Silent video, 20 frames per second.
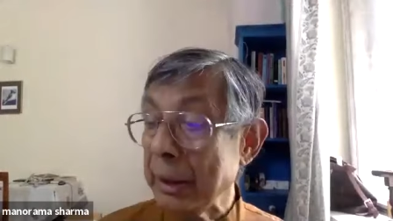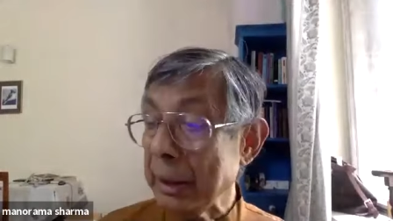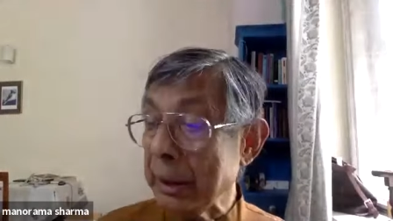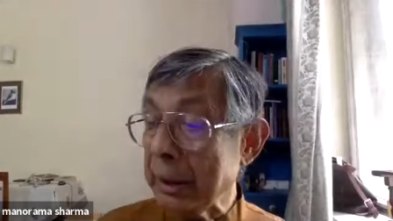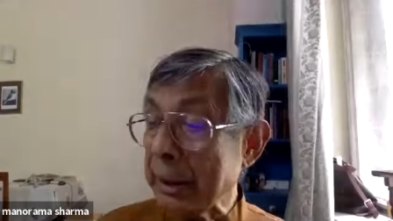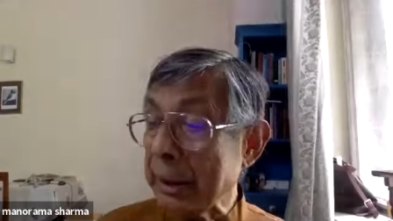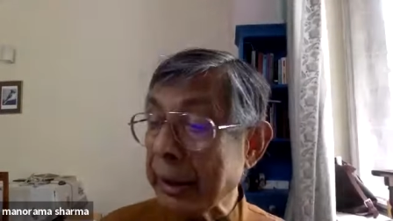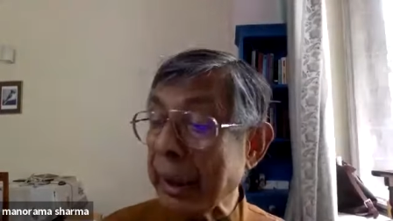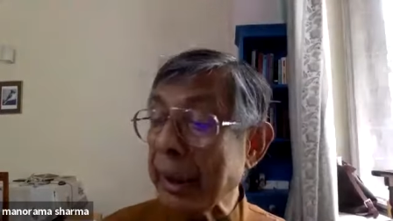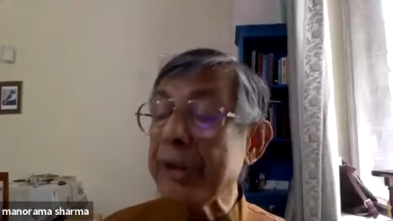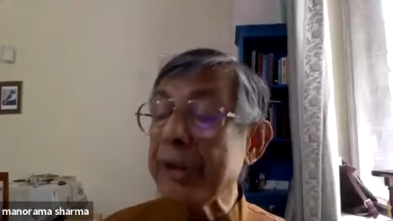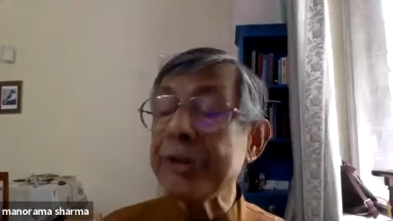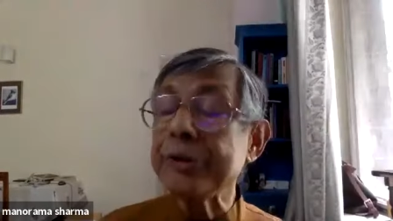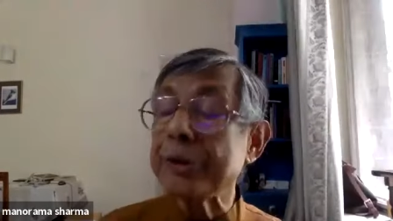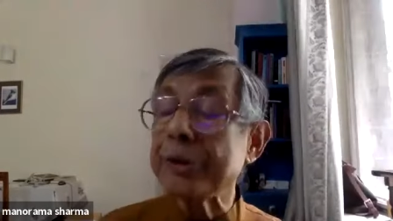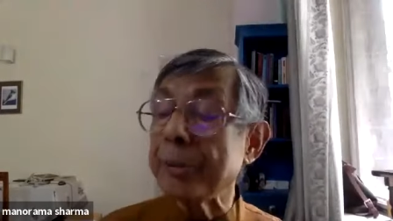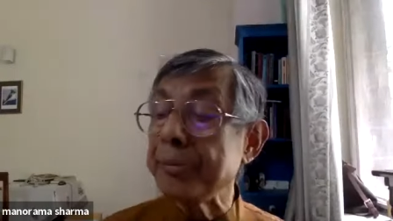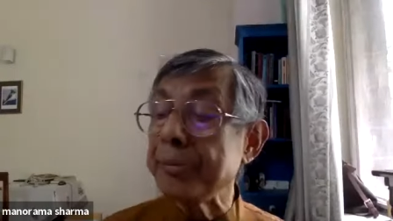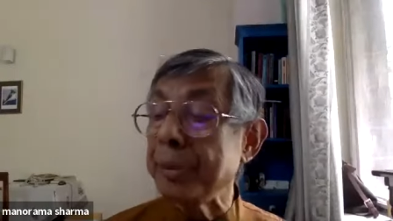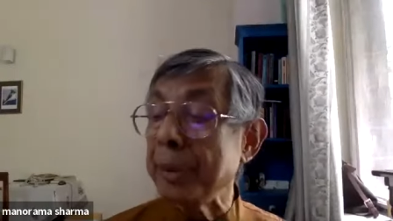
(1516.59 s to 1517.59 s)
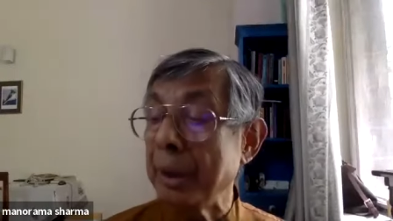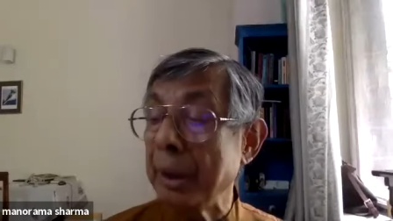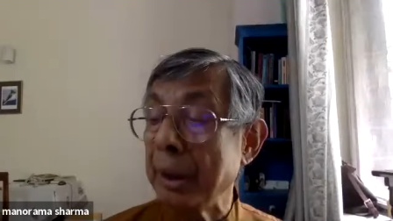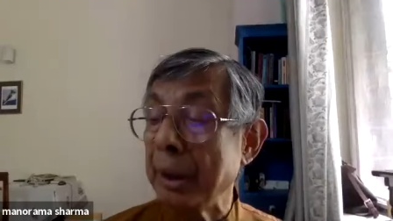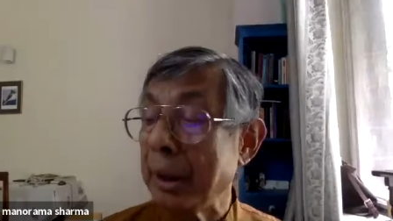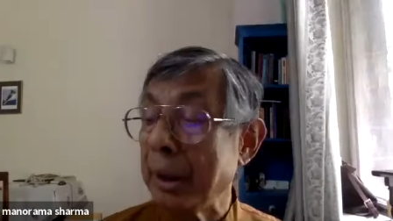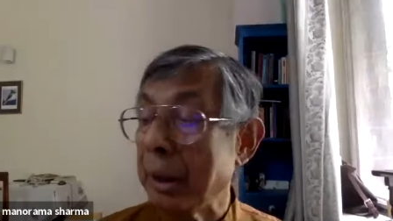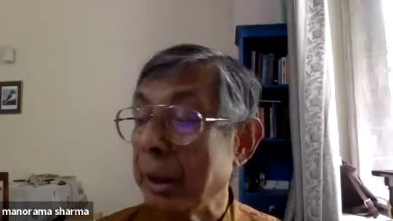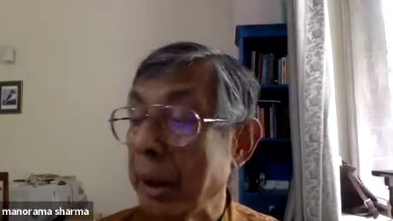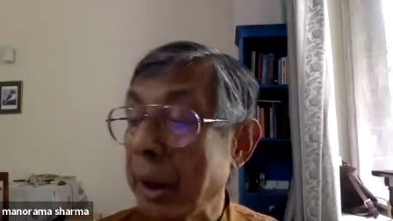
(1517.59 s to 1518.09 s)
In the case of
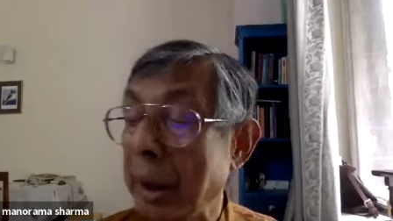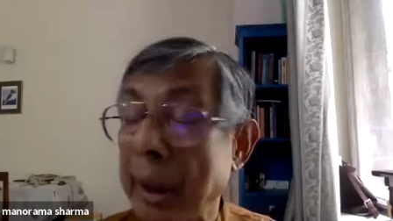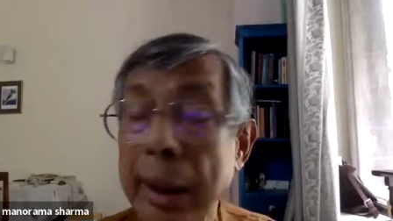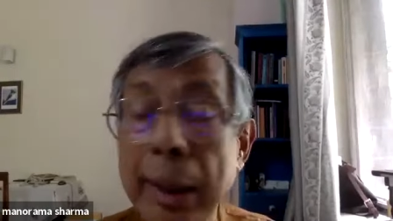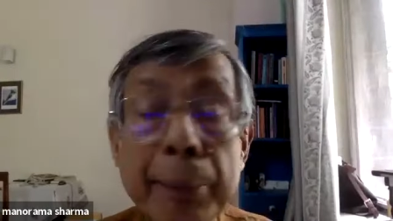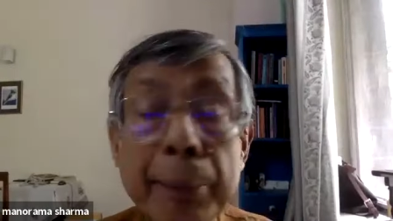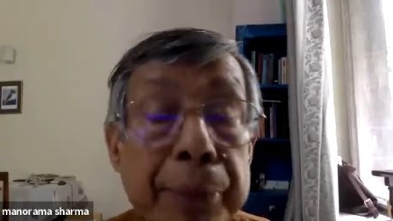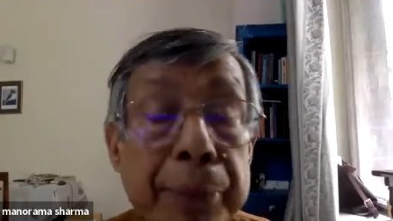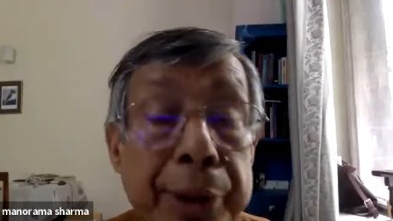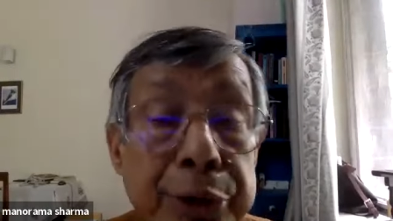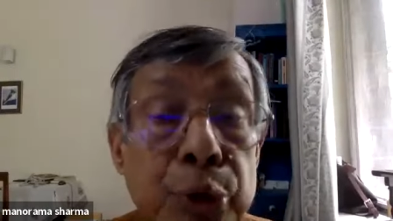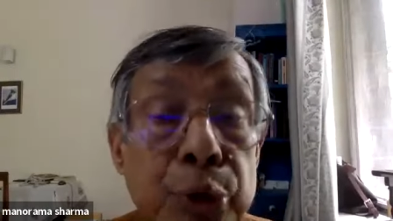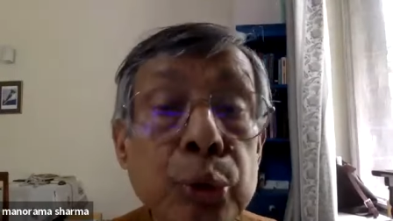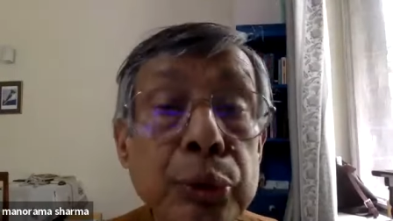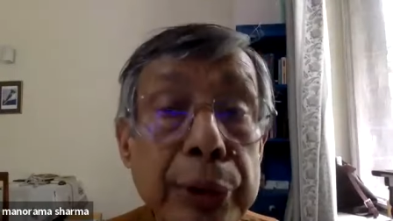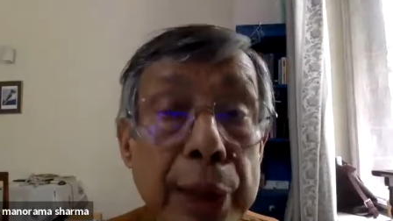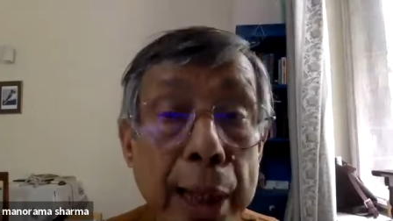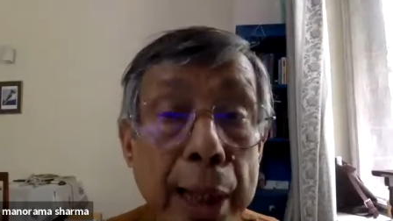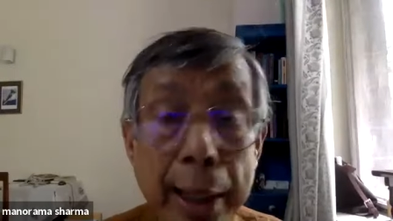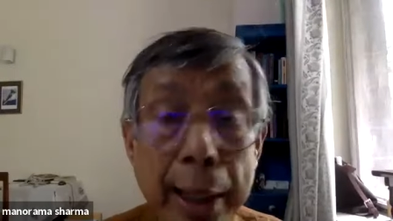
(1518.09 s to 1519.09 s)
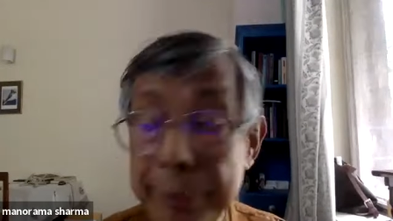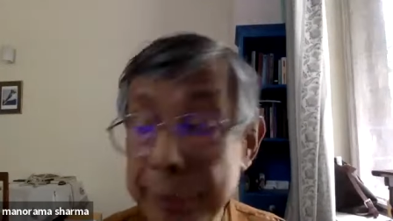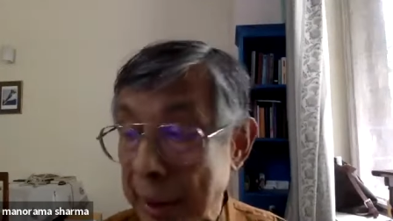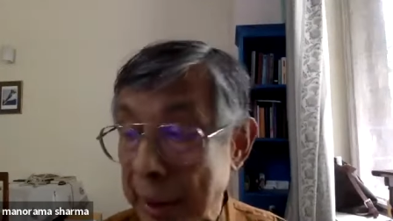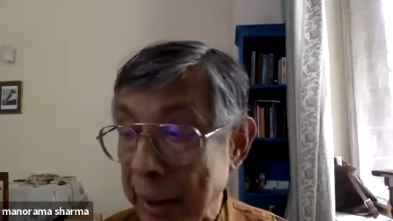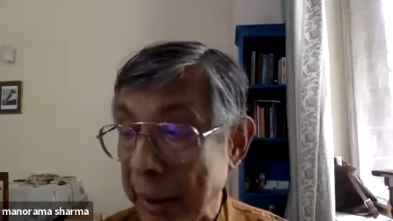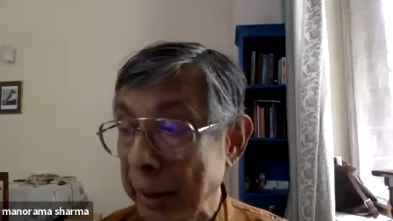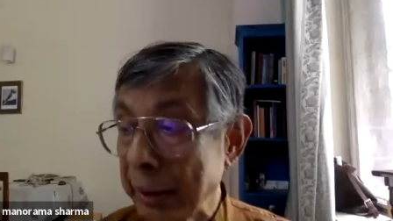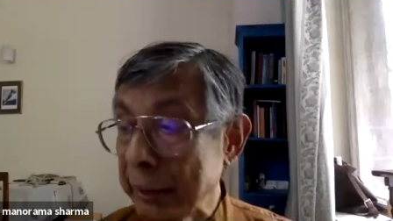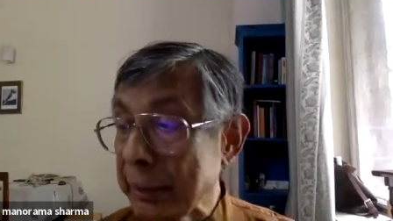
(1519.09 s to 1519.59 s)
uh, Mizo tribe,
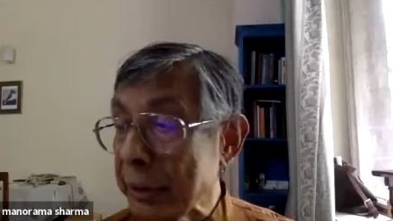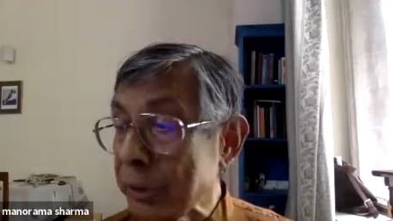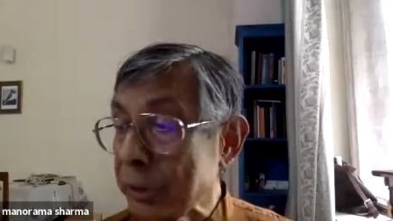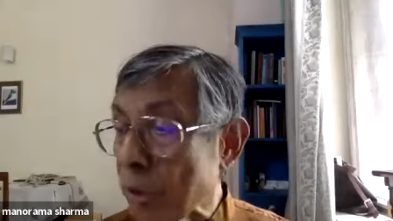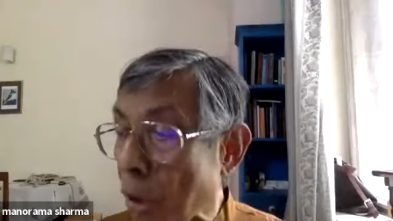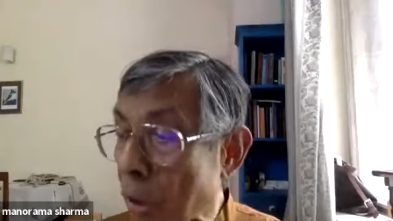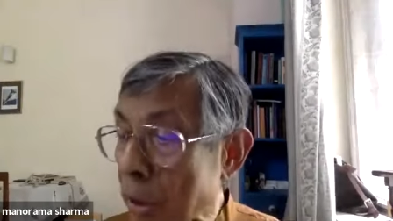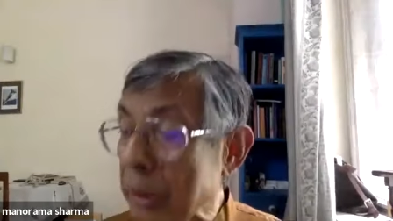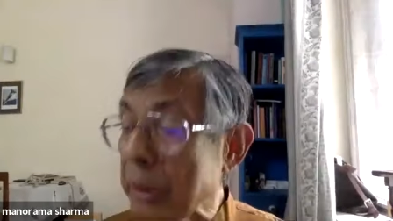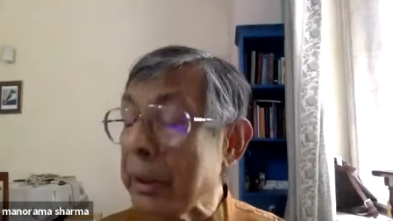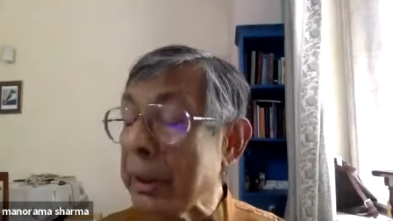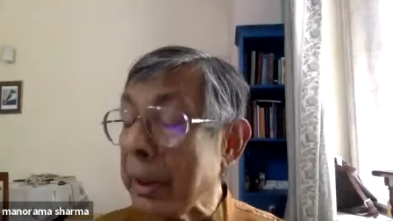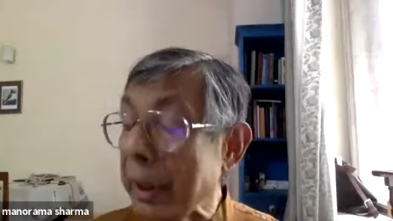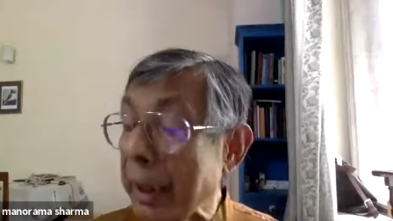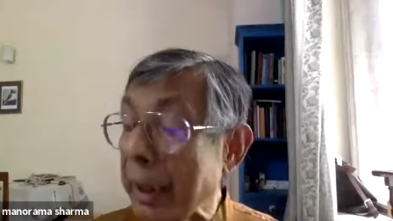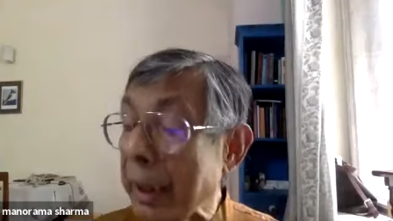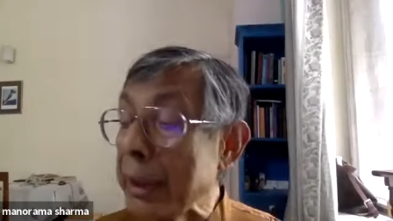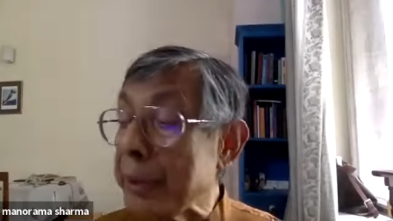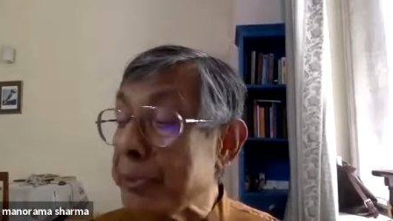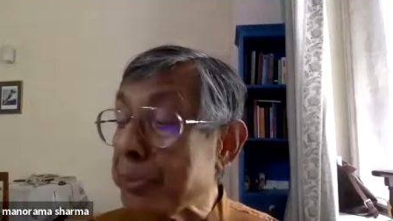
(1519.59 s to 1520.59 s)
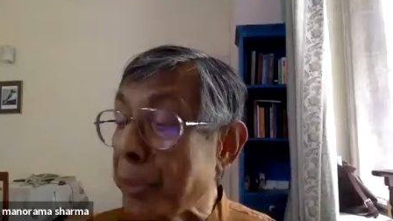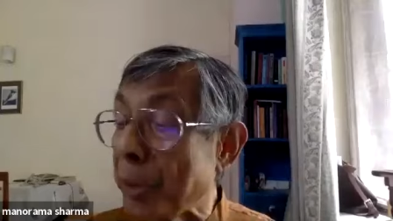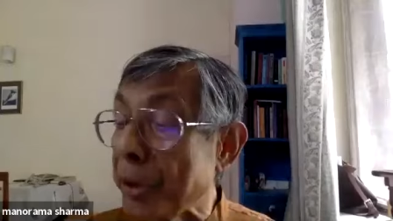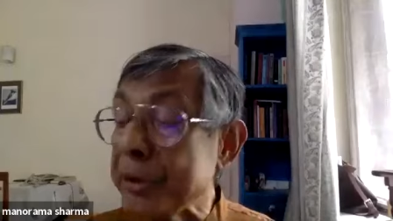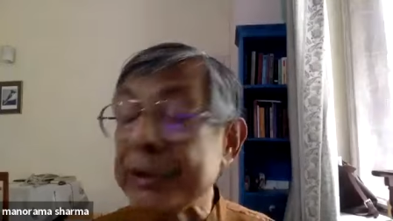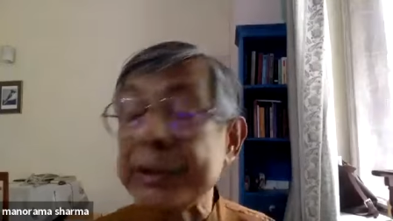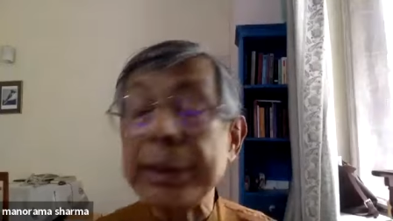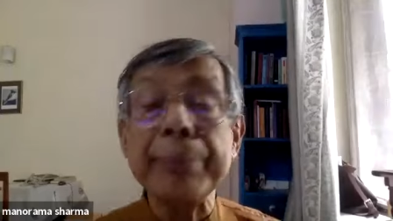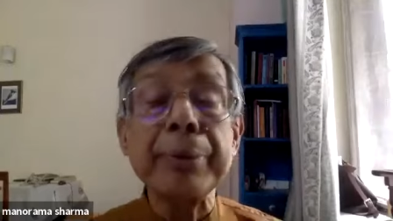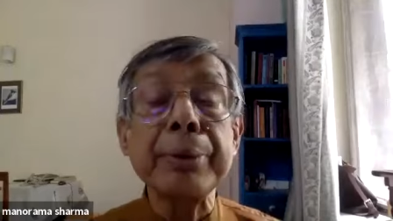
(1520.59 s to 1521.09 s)
it is only
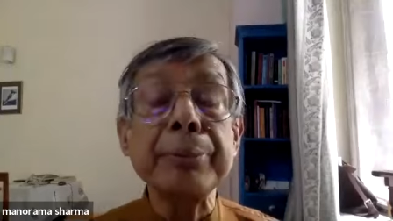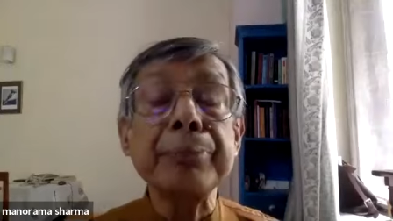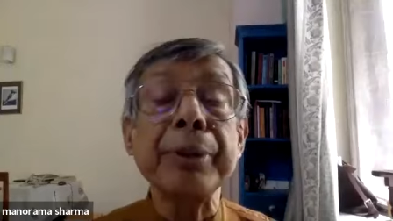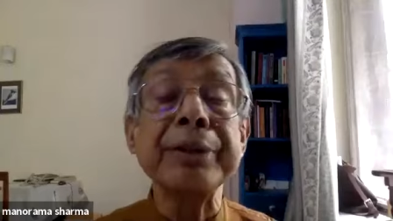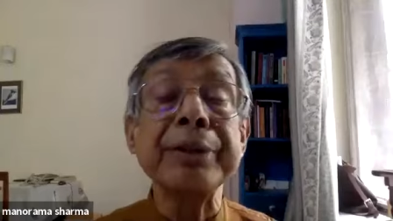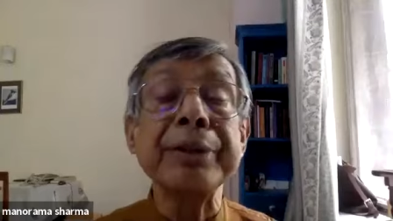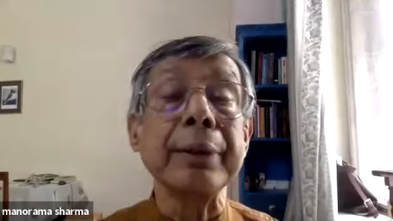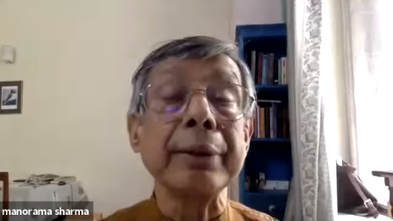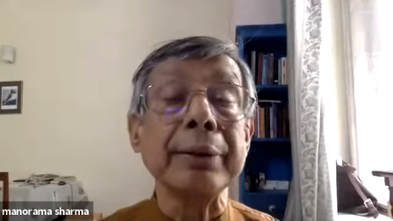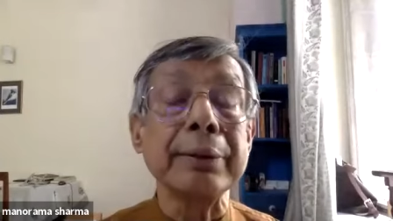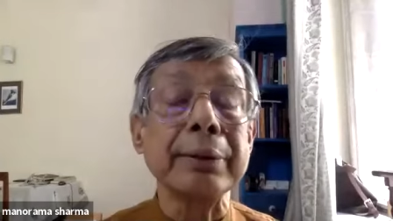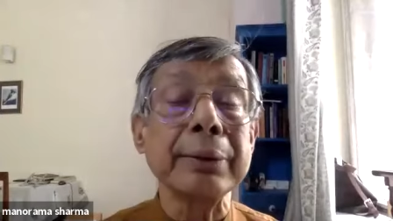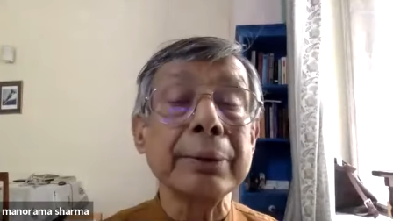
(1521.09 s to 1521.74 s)
8.7%.